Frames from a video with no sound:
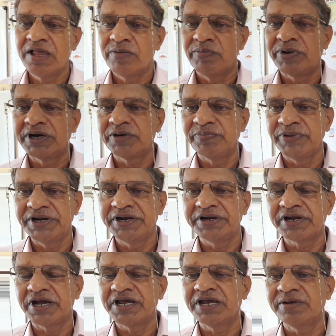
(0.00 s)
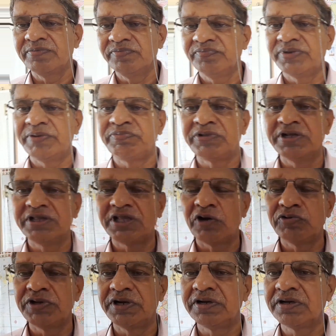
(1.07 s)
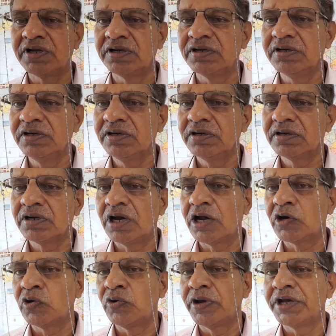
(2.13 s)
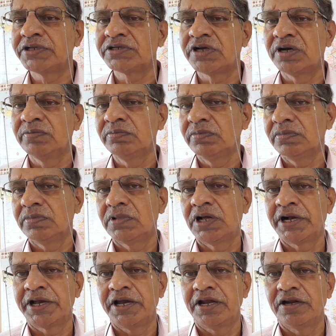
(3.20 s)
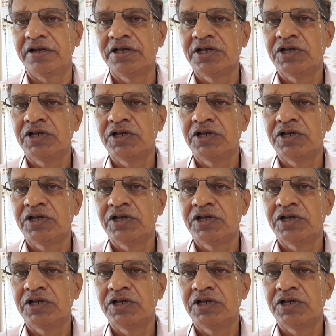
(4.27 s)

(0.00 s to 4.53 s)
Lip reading: but meantime 15,000 ton cargo has come again.